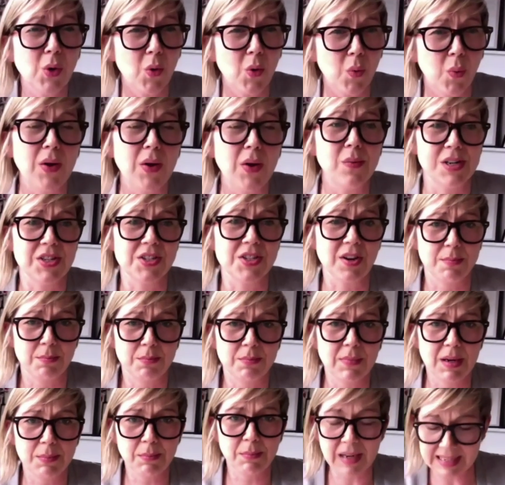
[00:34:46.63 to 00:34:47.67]
quote, which
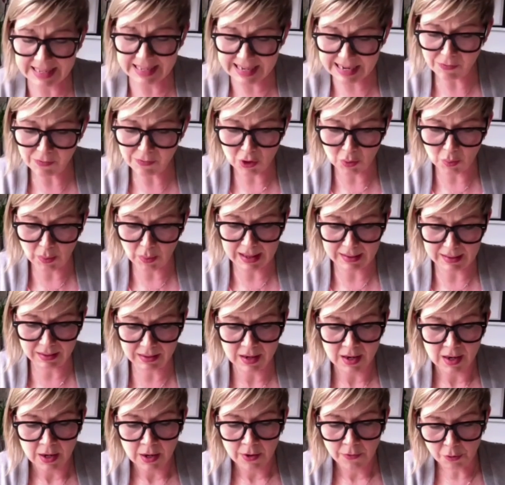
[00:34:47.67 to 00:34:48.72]
I might leave you with,
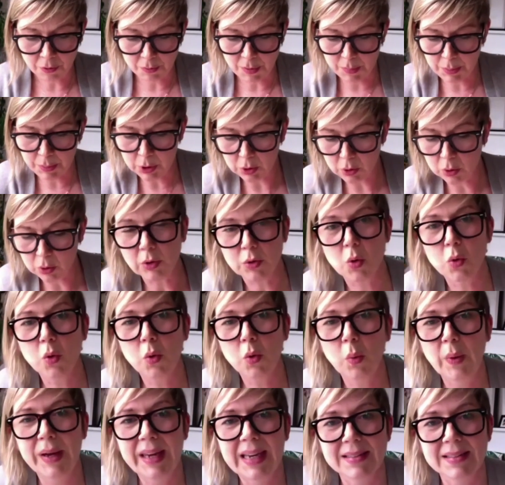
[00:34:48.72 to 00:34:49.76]
from a book called
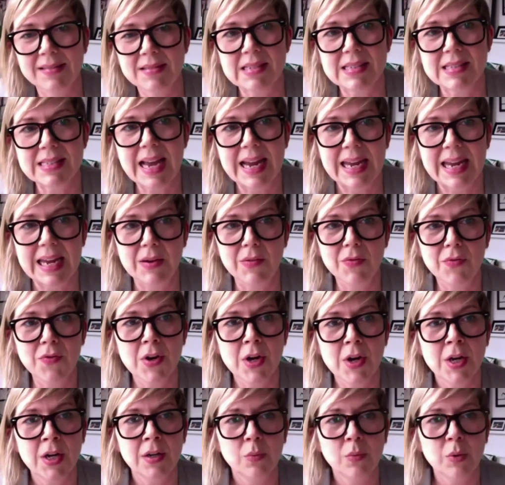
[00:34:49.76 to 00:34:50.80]
All We Can Save,
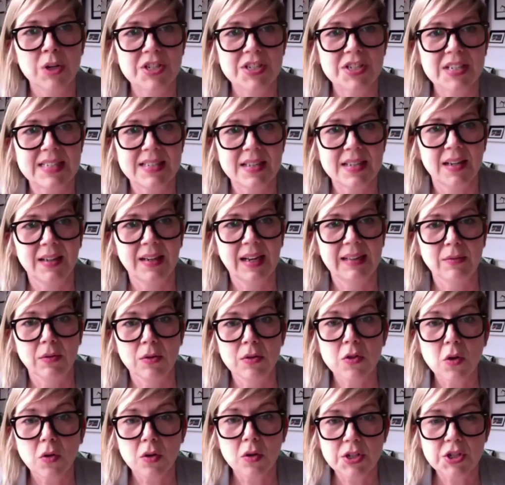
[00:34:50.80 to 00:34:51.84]
which is an
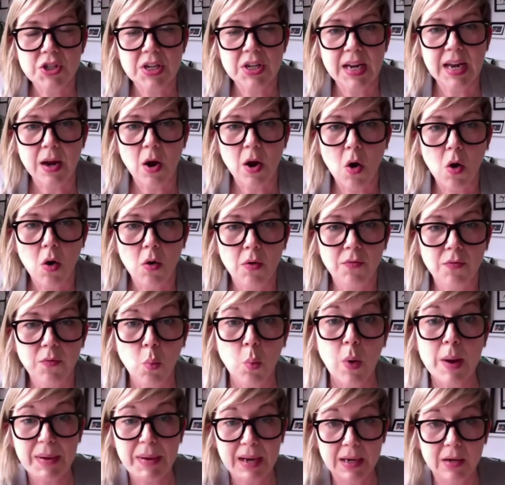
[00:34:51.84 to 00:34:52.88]
anthology of
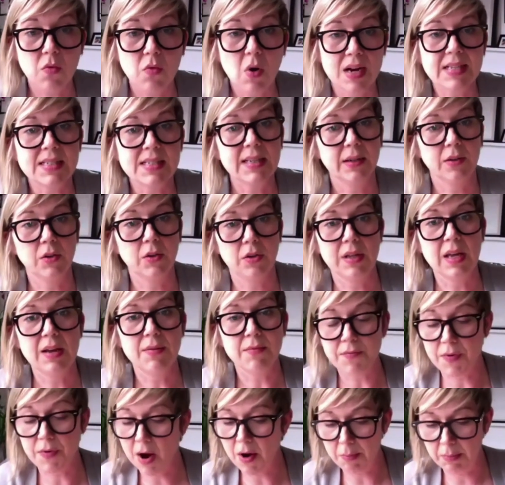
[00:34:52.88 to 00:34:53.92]
women writing on the
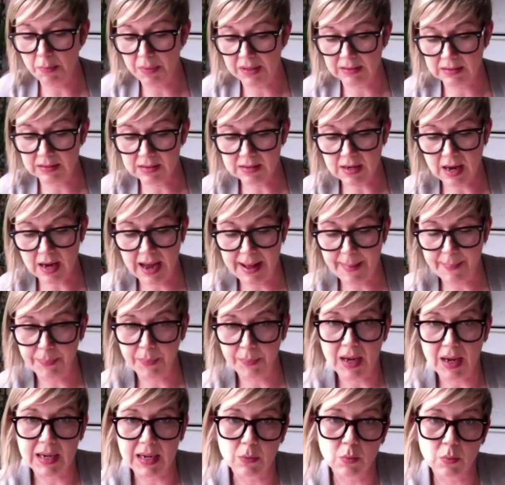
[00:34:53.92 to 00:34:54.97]
environment.
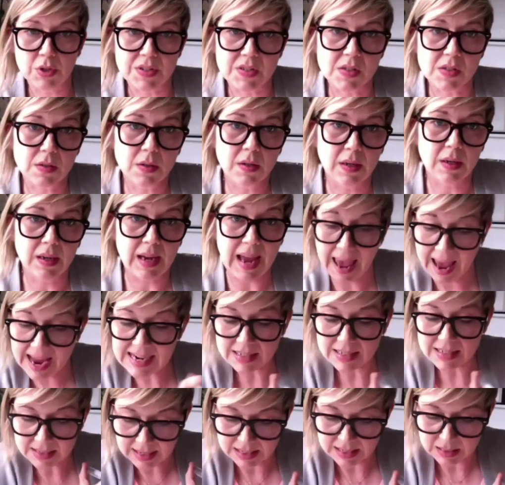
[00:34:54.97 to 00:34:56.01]
And it was
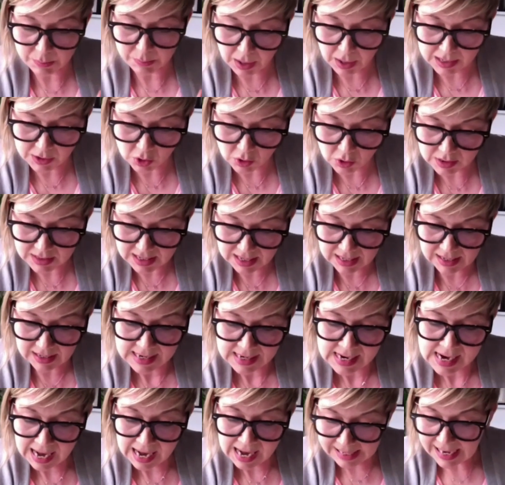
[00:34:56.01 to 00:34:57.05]
edited by Dr.
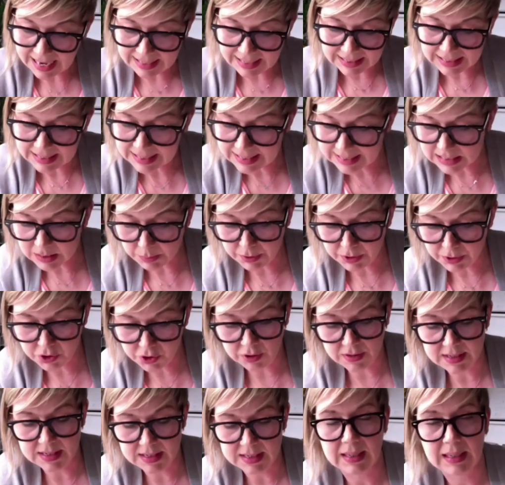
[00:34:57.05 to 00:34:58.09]
Ayanna Elizabeth
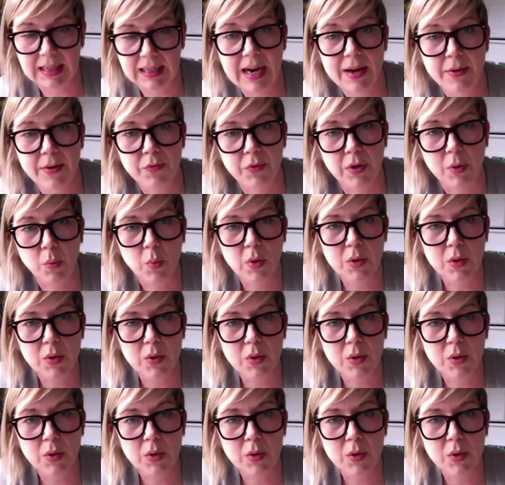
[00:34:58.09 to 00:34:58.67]
Johnson and Catherine